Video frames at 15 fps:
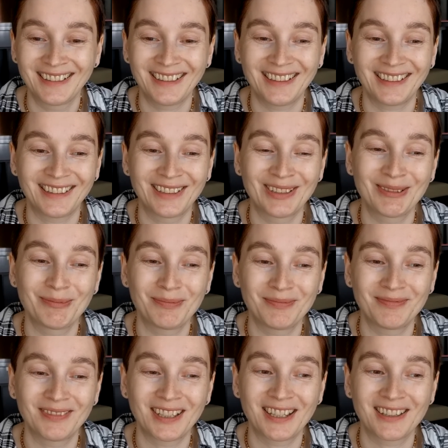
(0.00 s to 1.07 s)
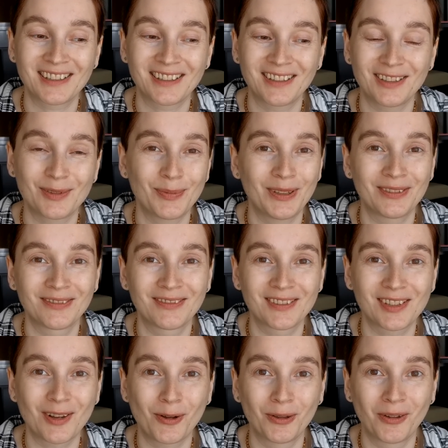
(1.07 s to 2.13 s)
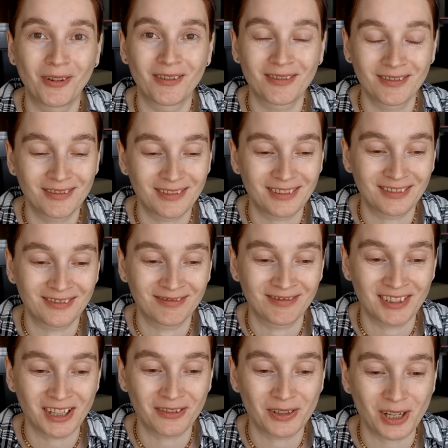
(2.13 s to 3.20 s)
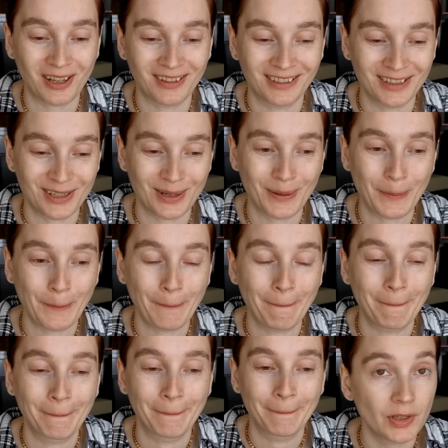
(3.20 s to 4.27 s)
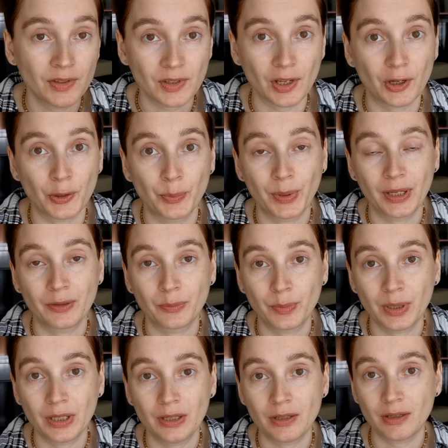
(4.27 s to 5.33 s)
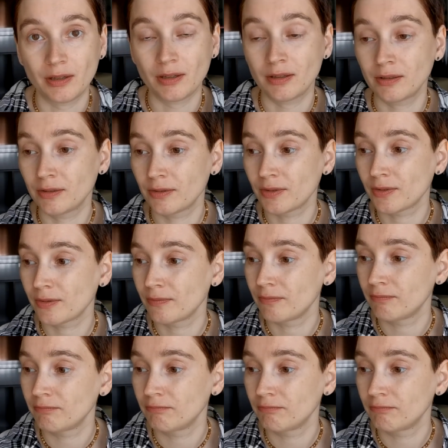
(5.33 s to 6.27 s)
Yeah, because it's been so long and so challenging. This Airbnb is